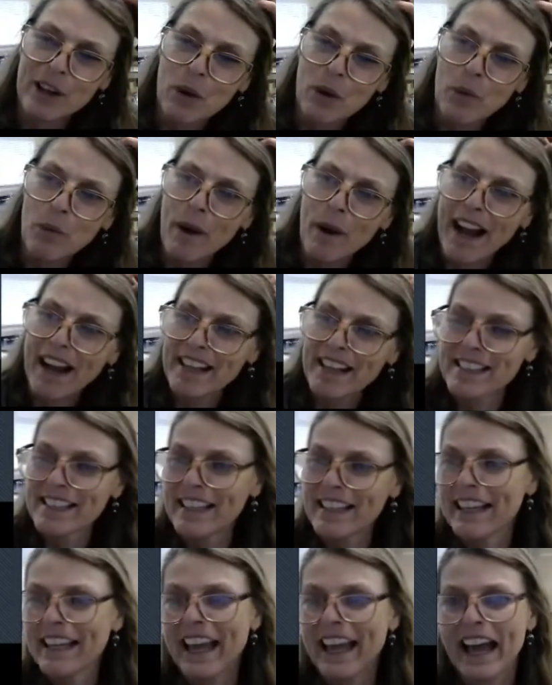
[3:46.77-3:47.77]

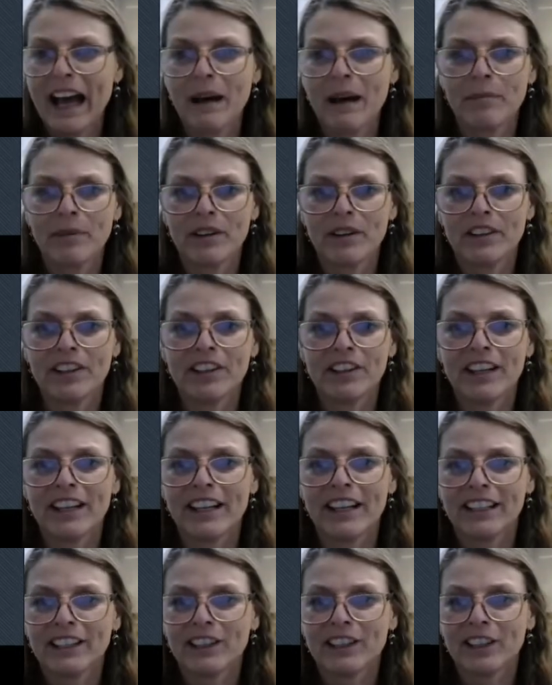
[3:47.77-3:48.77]
waxy cap on their
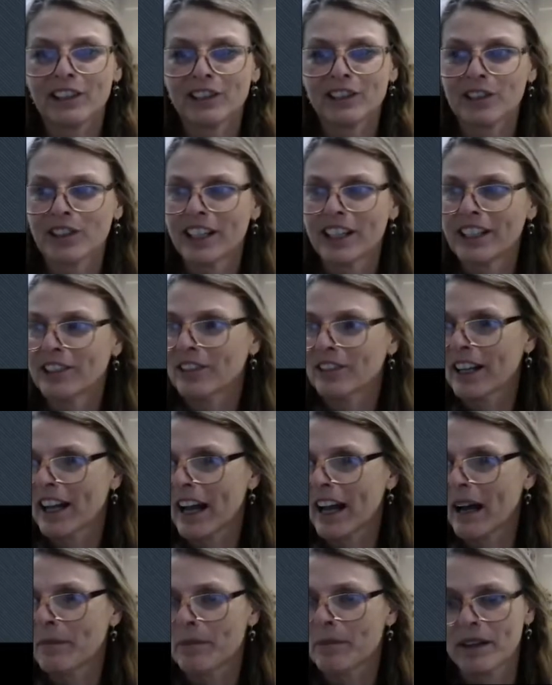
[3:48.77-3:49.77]
head called cradle
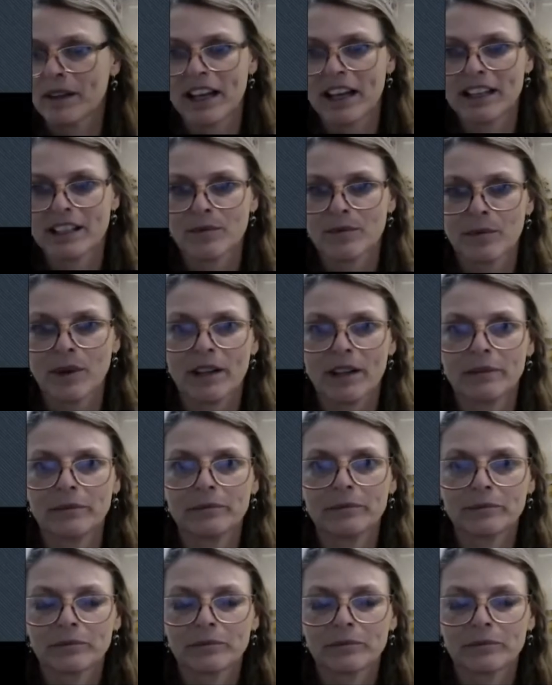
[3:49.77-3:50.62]
cap as well.